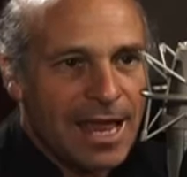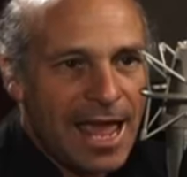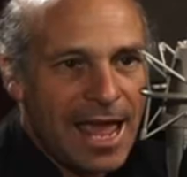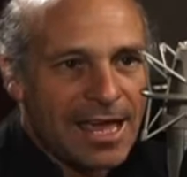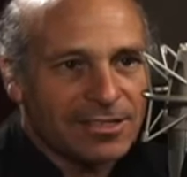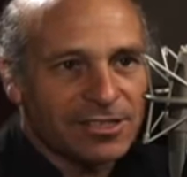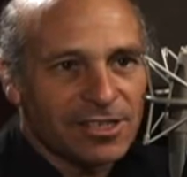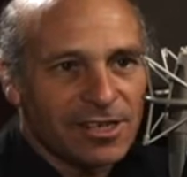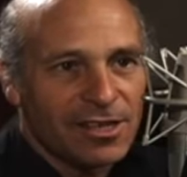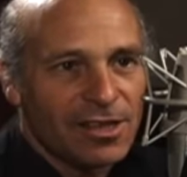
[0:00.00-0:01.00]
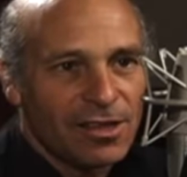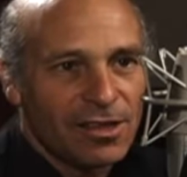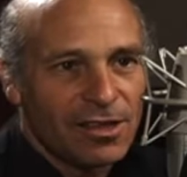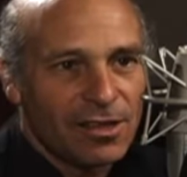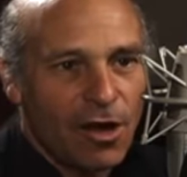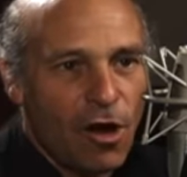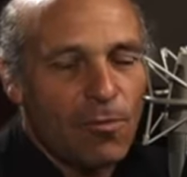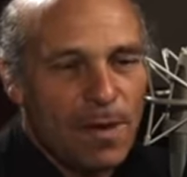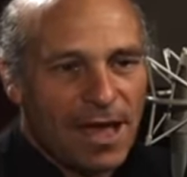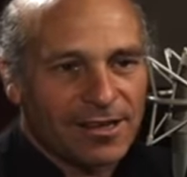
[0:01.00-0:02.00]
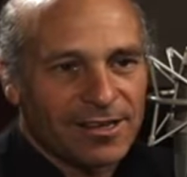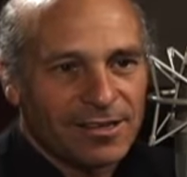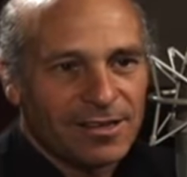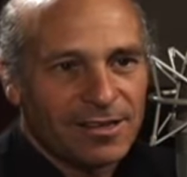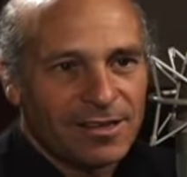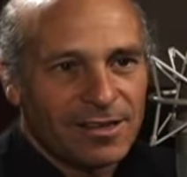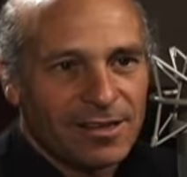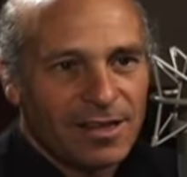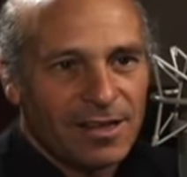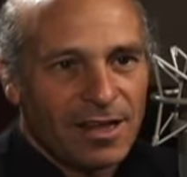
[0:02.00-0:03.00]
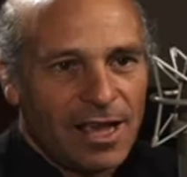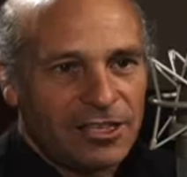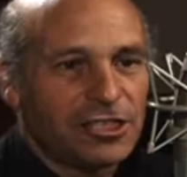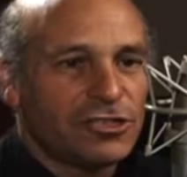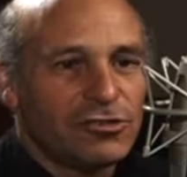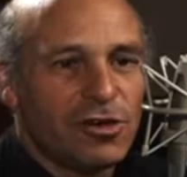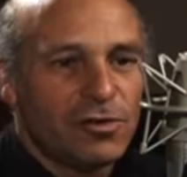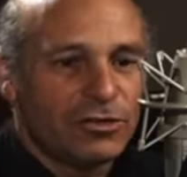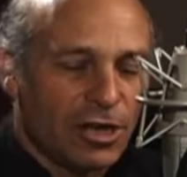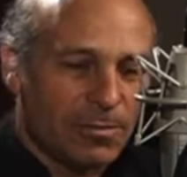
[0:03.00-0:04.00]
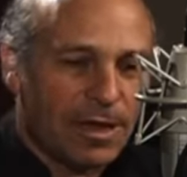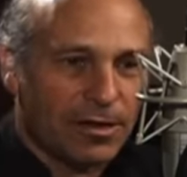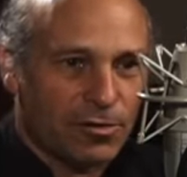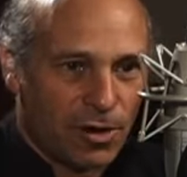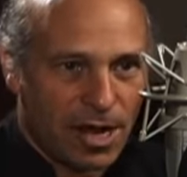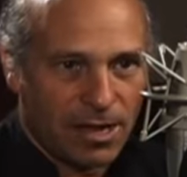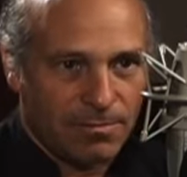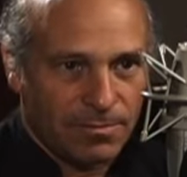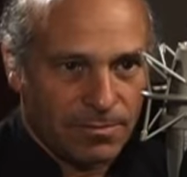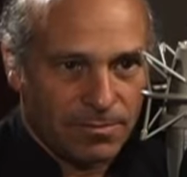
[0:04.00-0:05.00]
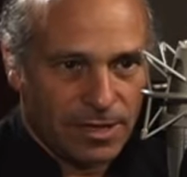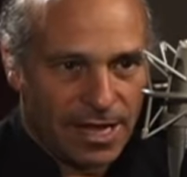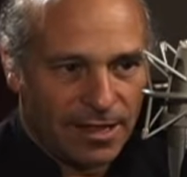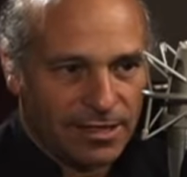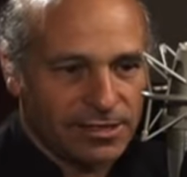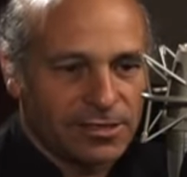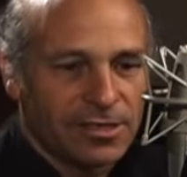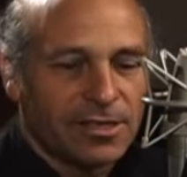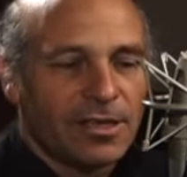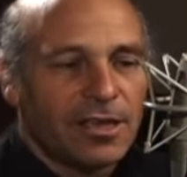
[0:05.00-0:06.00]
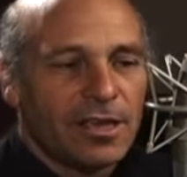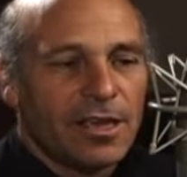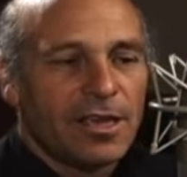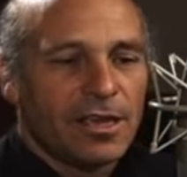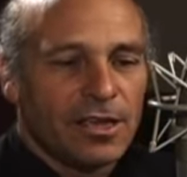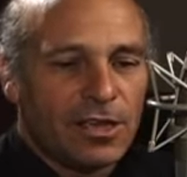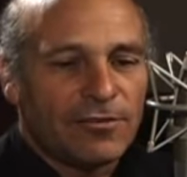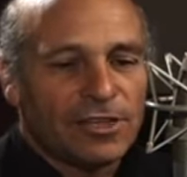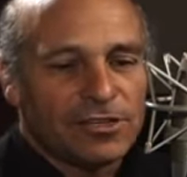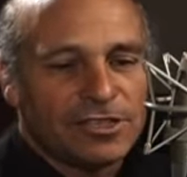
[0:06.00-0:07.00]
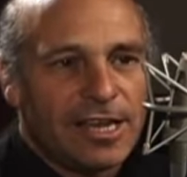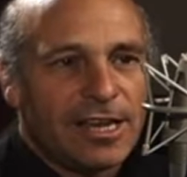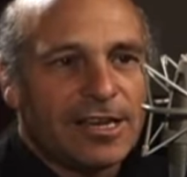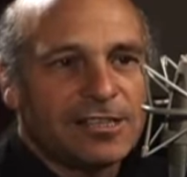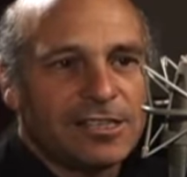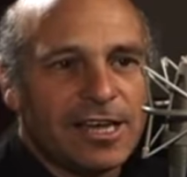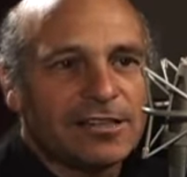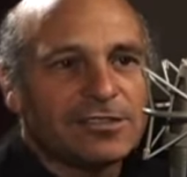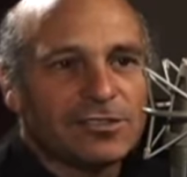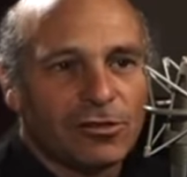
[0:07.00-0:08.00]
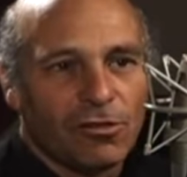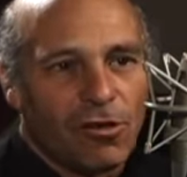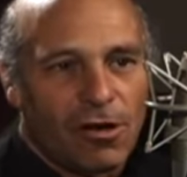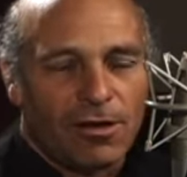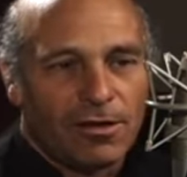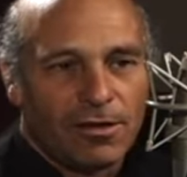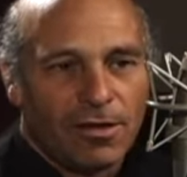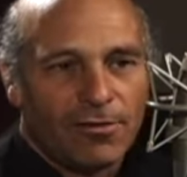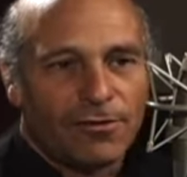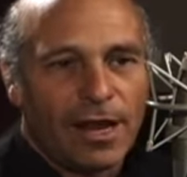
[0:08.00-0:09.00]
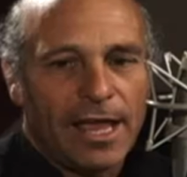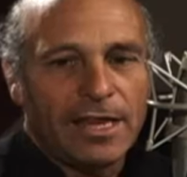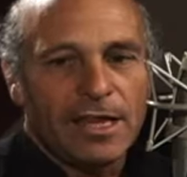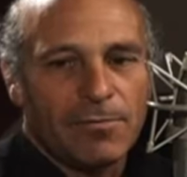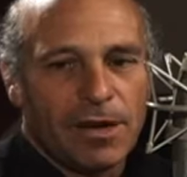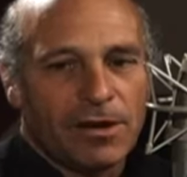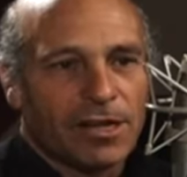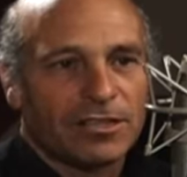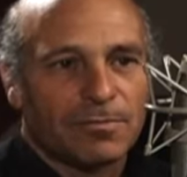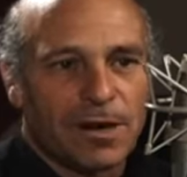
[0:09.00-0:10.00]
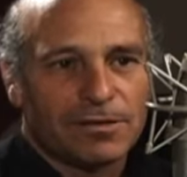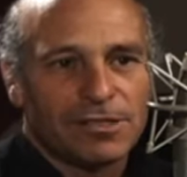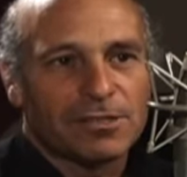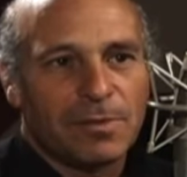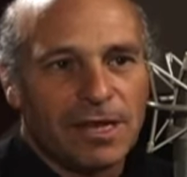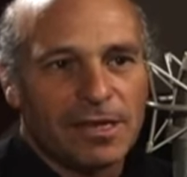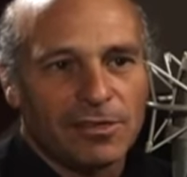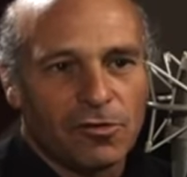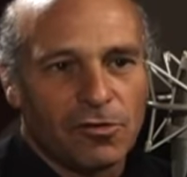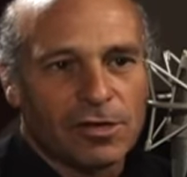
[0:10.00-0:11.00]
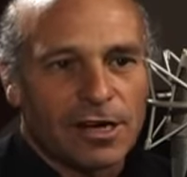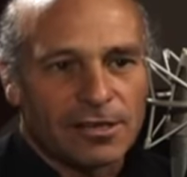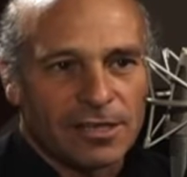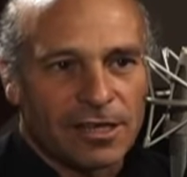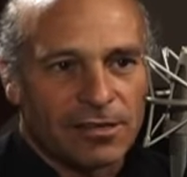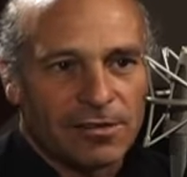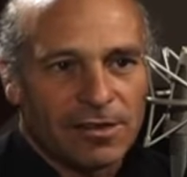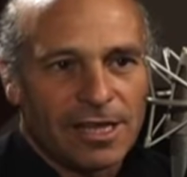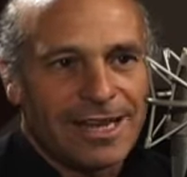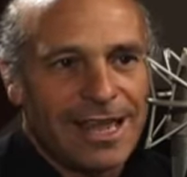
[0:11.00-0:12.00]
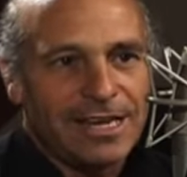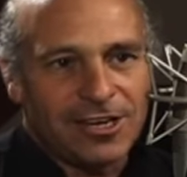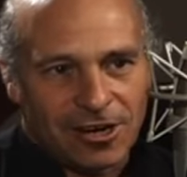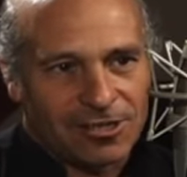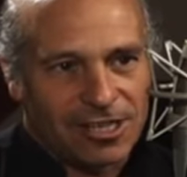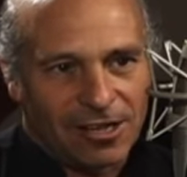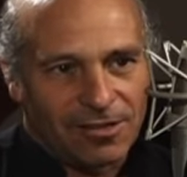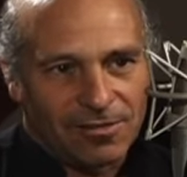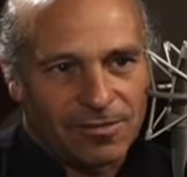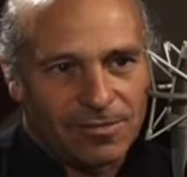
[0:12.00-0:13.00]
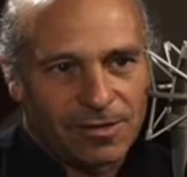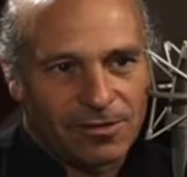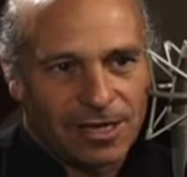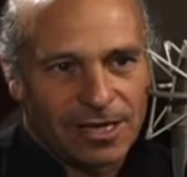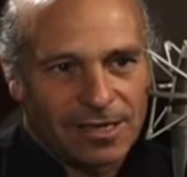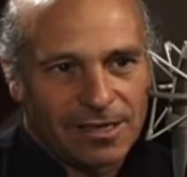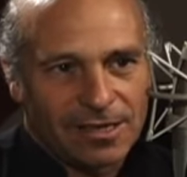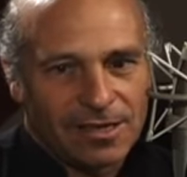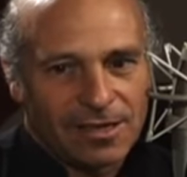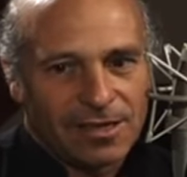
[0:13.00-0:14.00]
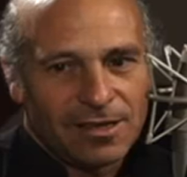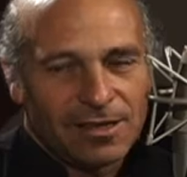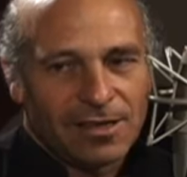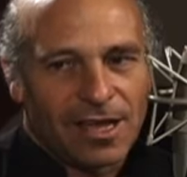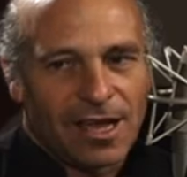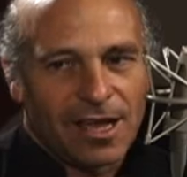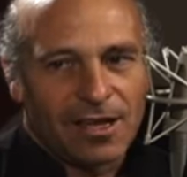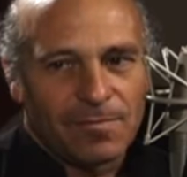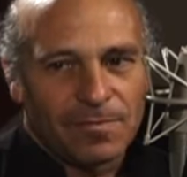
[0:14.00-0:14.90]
Enhance OPEC. And just so you know, when you talk about crime, Alex, you have to understand, it is against the law for any American to participate in the oil cartel, in any cartel, okay? Uh,